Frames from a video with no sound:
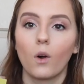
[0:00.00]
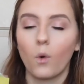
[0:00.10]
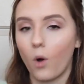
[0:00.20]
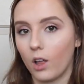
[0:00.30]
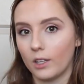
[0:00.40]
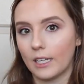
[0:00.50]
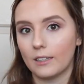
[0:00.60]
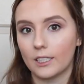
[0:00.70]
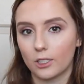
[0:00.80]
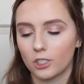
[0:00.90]

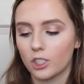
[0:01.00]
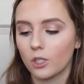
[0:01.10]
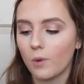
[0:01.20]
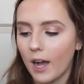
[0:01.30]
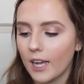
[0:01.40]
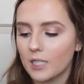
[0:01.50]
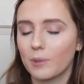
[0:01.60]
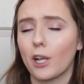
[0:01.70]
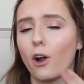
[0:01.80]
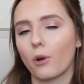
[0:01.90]
quality literature wise,
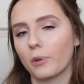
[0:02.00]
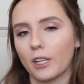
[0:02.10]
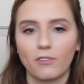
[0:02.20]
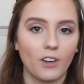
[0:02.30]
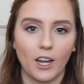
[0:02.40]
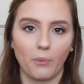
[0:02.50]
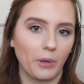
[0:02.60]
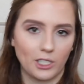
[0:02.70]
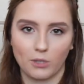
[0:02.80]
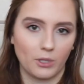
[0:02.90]
but they are really fun
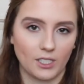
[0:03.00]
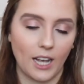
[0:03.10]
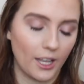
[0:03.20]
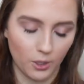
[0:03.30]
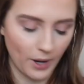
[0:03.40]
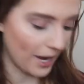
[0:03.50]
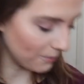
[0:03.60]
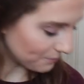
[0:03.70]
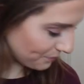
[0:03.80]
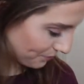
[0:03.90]
picture books either
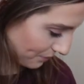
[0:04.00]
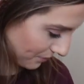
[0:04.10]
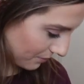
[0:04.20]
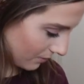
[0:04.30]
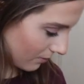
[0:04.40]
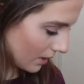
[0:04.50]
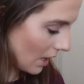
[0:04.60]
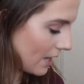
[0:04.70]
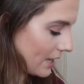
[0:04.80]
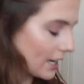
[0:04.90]
way.
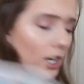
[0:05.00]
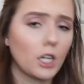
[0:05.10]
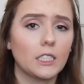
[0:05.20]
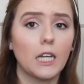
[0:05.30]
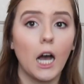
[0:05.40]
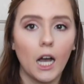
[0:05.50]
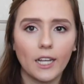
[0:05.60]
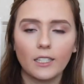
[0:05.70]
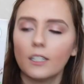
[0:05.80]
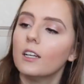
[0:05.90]
And then I got a
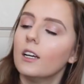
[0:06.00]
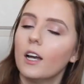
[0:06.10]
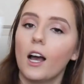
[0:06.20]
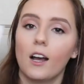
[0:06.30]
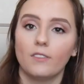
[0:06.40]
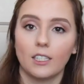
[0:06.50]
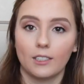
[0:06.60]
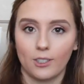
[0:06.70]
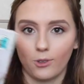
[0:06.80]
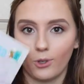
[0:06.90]
ton of the
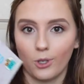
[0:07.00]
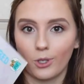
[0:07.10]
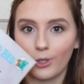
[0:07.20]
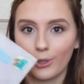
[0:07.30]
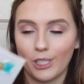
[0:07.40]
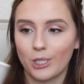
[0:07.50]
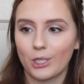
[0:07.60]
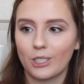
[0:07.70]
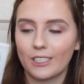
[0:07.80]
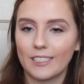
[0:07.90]
Little
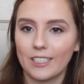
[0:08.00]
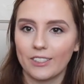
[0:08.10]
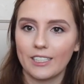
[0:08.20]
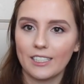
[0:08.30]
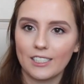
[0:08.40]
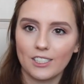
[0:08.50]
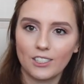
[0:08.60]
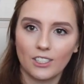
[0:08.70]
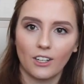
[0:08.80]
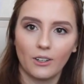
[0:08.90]
Creature
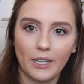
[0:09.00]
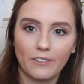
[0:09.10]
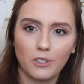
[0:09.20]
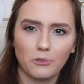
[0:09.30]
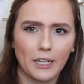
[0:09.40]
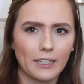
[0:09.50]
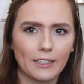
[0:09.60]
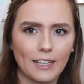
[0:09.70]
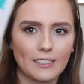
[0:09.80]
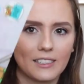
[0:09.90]
series, so if you
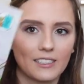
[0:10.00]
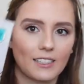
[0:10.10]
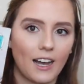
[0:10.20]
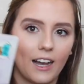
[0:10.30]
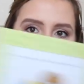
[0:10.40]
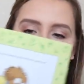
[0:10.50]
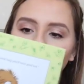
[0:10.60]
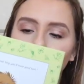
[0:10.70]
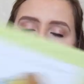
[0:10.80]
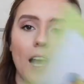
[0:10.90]
recognize this
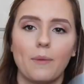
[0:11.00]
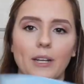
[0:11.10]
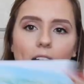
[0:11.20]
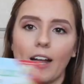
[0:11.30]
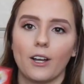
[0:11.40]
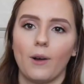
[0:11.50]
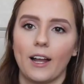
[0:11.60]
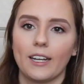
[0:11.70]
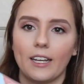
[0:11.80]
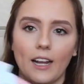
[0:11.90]
guy, I mean, I know
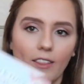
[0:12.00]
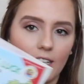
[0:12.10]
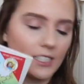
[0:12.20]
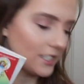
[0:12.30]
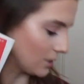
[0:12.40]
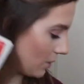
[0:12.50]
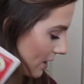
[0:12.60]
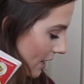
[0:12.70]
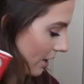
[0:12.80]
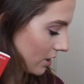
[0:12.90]
I did. This is the
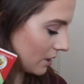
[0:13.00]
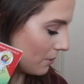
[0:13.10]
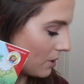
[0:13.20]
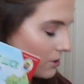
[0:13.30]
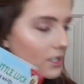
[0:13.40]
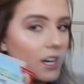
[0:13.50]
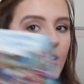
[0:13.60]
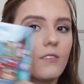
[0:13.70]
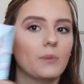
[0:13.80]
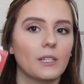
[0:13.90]
one that I got the most
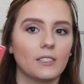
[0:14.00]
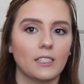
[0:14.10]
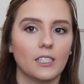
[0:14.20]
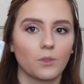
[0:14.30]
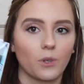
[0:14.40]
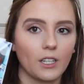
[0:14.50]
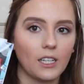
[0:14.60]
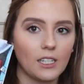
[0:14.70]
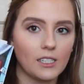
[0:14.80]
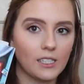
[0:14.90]
of because these were the
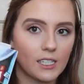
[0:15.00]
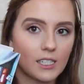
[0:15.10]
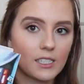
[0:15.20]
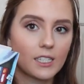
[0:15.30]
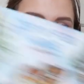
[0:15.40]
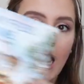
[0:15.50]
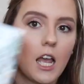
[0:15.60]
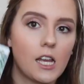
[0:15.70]
easiest